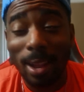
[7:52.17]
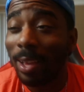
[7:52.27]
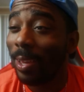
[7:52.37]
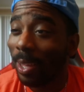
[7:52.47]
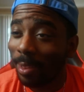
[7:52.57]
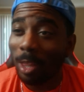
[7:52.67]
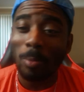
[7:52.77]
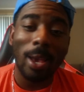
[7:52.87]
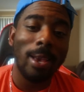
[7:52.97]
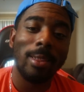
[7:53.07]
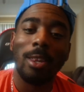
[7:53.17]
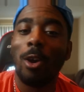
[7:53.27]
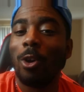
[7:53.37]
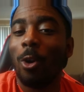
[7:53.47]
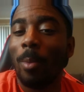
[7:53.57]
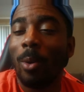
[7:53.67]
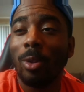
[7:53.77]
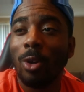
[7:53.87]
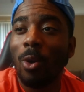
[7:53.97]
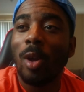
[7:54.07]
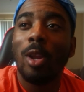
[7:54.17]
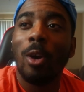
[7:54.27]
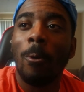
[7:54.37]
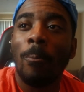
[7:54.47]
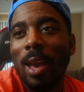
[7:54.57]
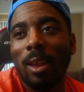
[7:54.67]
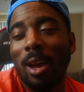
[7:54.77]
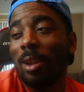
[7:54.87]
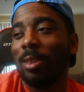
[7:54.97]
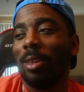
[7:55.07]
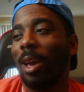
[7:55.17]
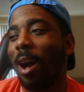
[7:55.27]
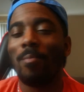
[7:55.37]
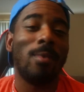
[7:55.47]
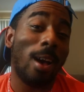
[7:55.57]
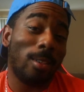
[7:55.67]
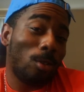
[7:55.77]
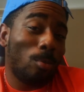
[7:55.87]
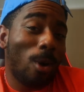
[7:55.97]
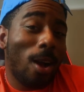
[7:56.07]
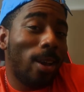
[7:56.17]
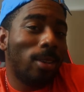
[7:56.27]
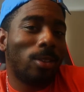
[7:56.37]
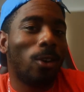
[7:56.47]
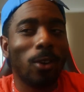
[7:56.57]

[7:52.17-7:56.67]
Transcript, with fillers: Like, get this man his logo, man. What's going on? And honestly, I'm not surprised.